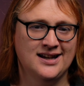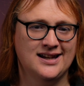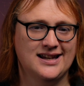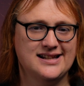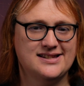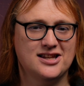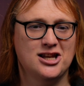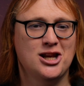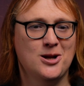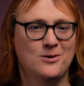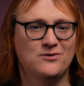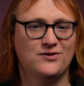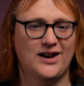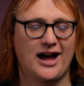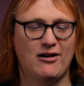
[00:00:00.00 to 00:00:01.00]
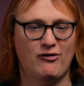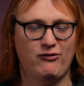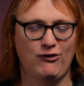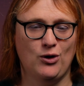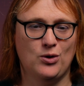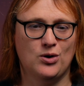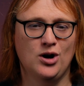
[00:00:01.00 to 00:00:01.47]
is the new flat
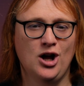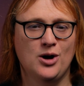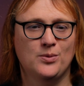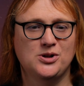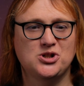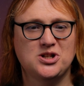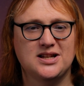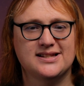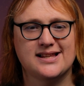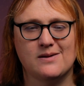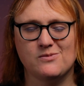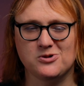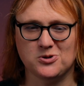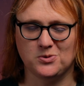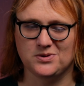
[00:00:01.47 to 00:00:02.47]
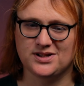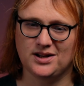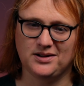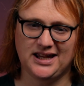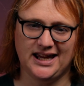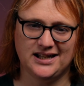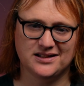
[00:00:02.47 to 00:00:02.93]
floor, which Nissan was also
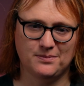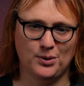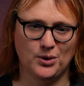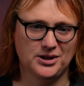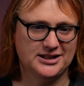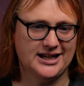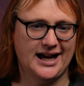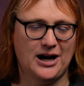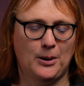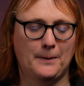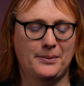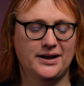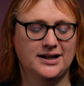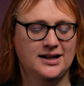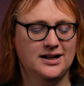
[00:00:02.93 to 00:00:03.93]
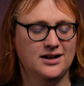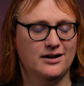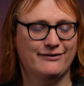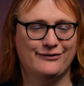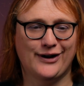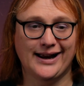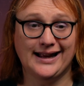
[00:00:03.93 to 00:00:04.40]
keen to point out. But
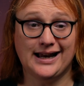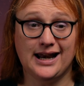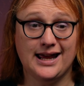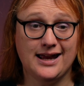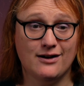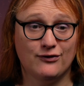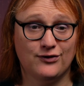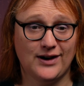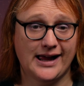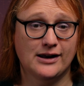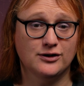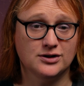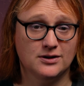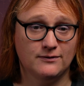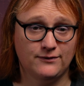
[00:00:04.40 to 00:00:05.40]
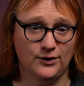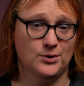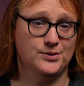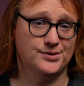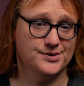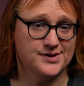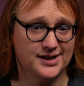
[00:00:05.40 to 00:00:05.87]
frankly, flat
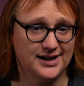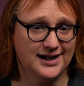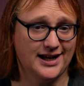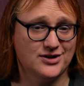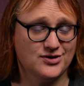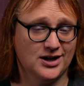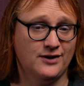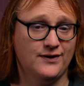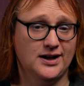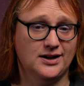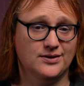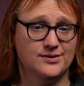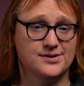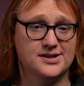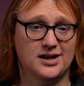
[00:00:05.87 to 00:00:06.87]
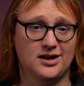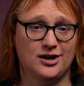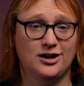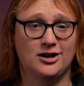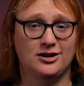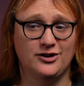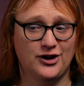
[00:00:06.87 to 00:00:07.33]
floors in electric vehicles
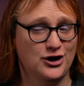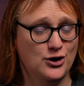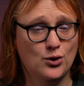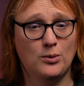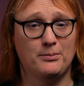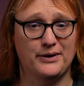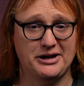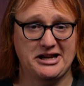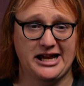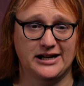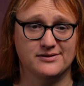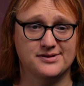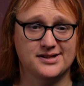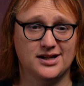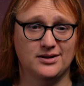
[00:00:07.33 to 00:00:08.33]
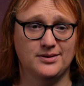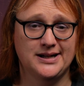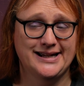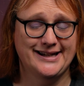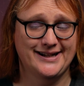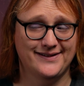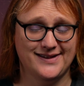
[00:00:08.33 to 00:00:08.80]
are the norm by now, so
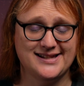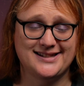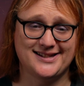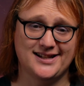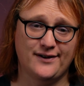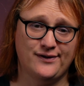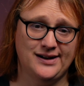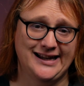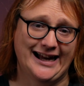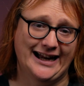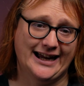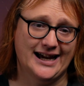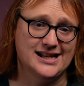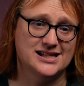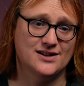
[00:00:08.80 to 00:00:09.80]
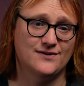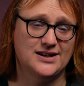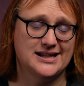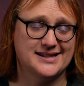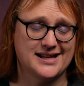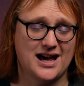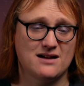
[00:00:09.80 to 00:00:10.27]
this is definitely a case of
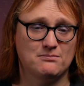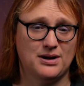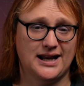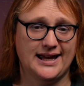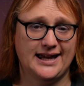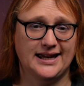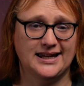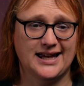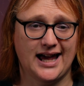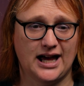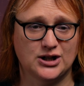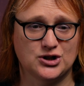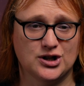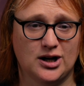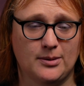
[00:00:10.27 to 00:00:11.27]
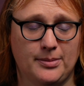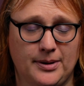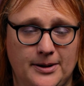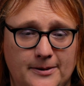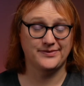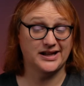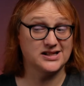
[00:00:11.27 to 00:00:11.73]
Nissan playing catch up.
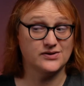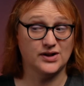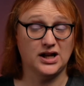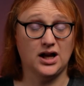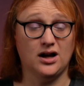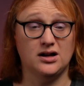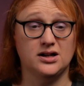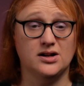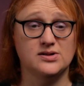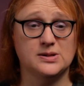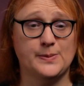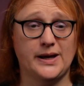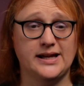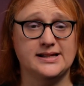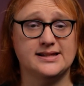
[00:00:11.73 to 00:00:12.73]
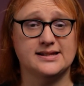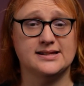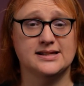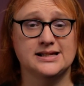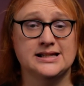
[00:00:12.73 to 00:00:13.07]
As for cargo space,